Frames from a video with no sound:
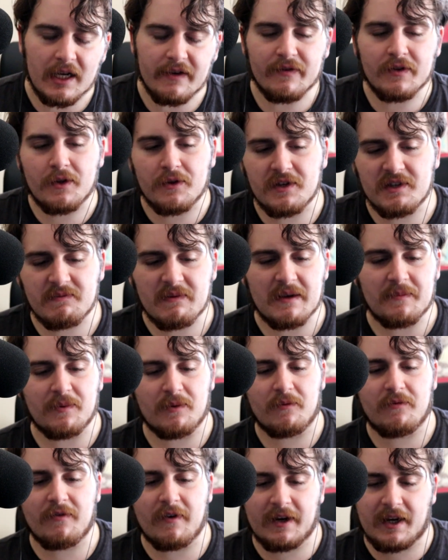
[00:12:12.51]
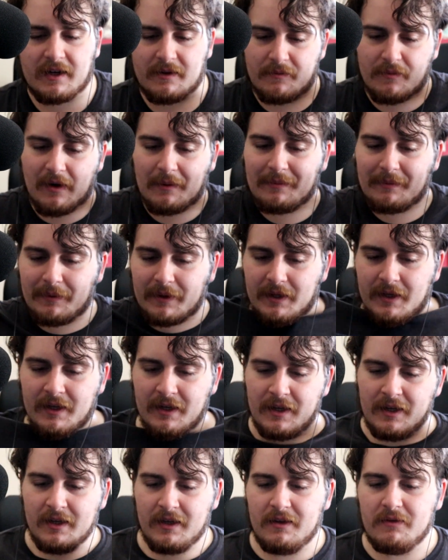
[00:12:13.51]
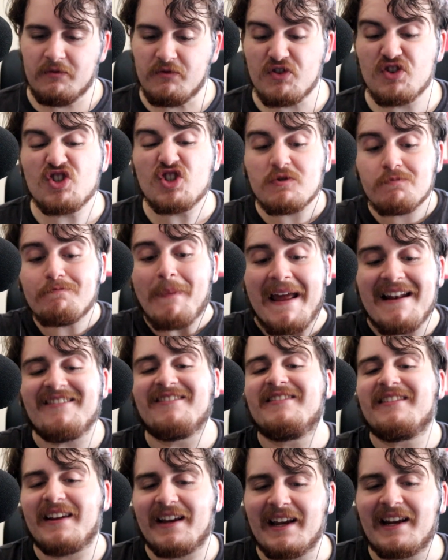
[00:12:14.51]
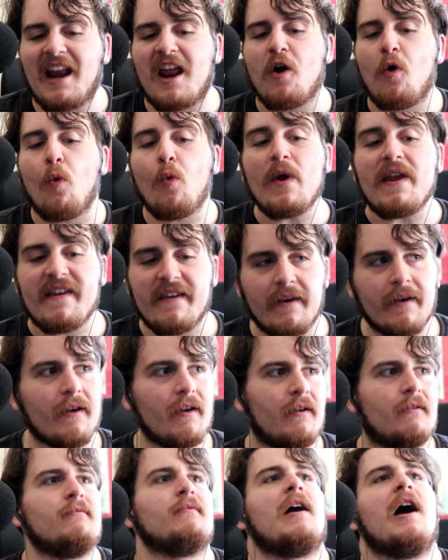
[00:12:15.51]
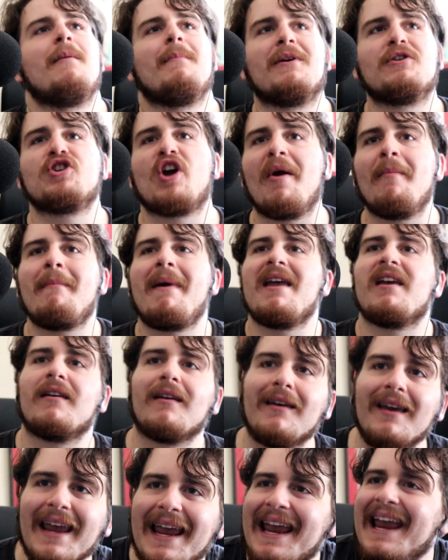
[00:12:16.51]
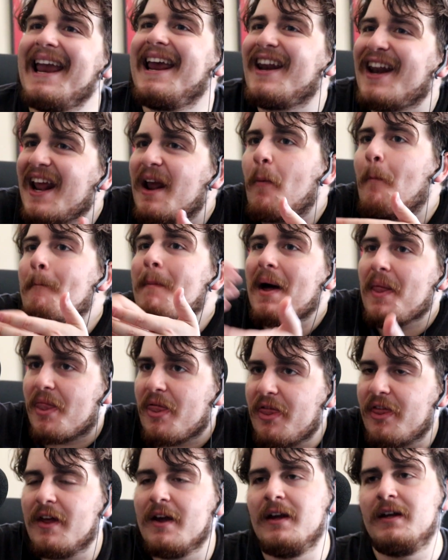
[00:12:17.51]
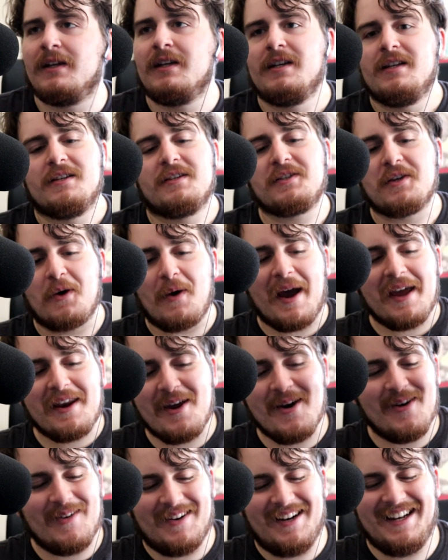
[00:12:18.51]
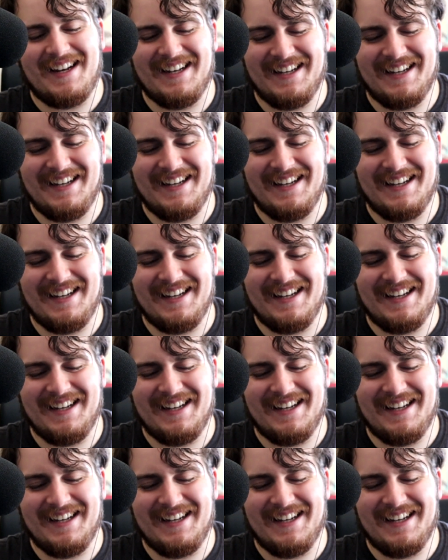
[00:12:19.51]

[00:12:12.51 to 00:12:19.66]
Even though these people fucking probably spend in a week how much I make in a month, so I don't.